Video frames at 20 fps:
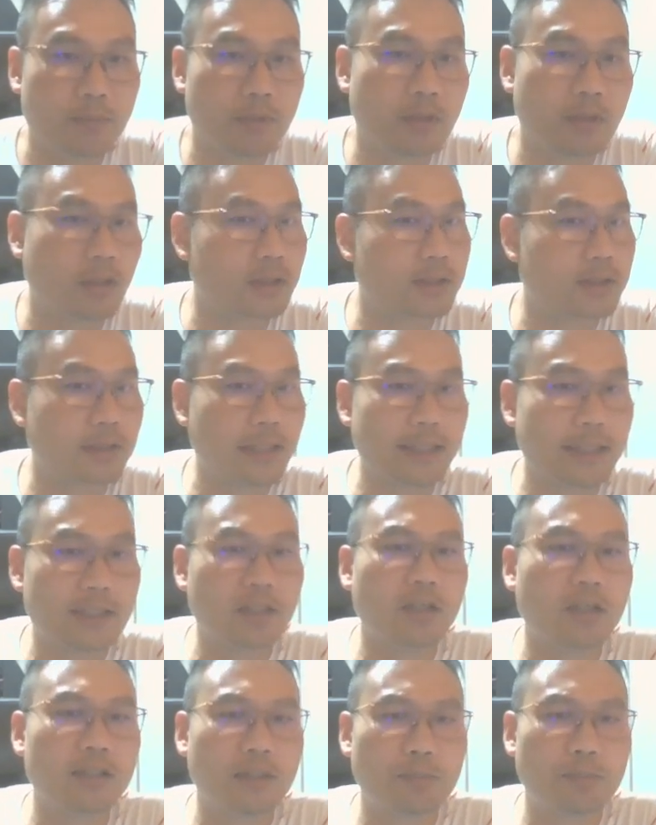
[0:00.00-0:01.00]
because later
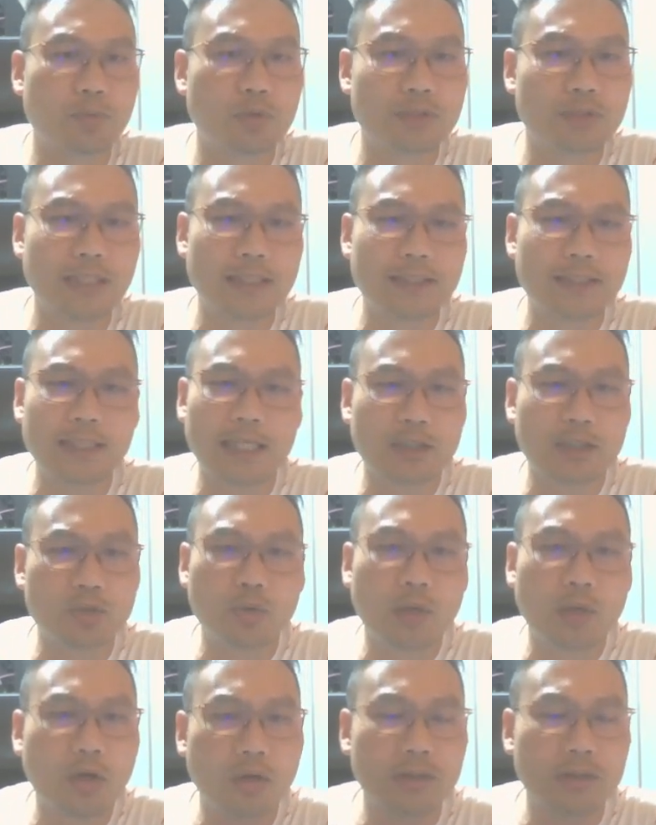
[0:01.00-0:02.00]
on the processing, I
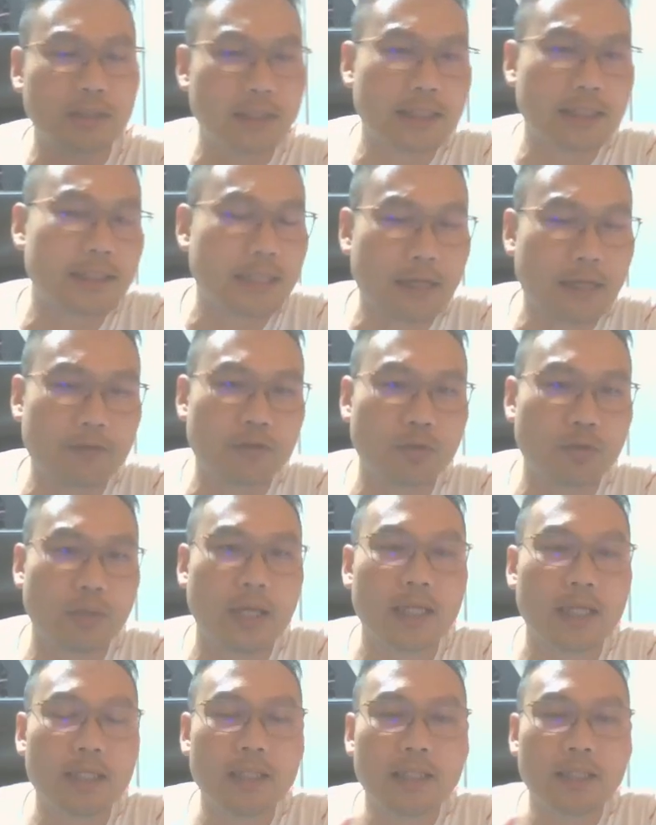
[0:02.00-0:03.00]
don't want all the lists
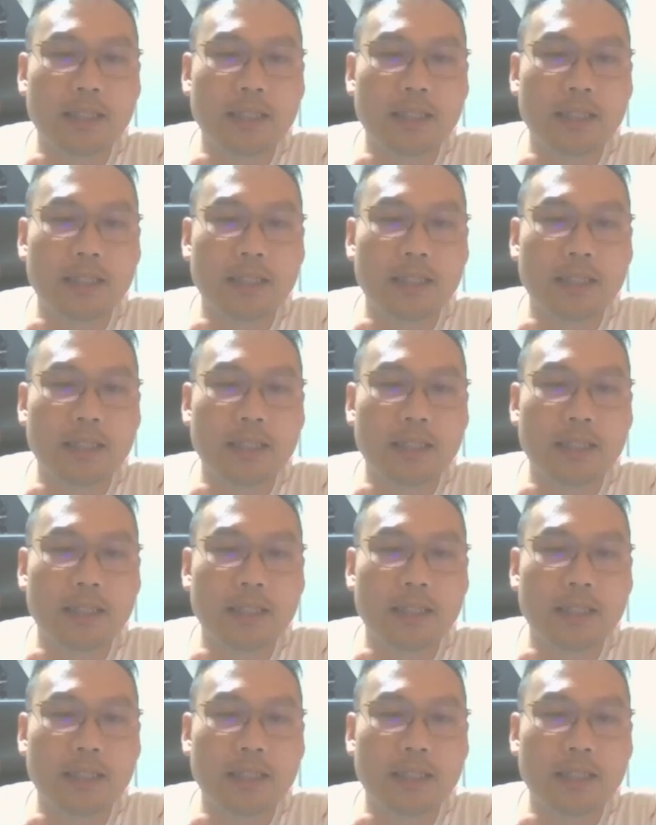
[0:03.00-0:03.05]
everywhere.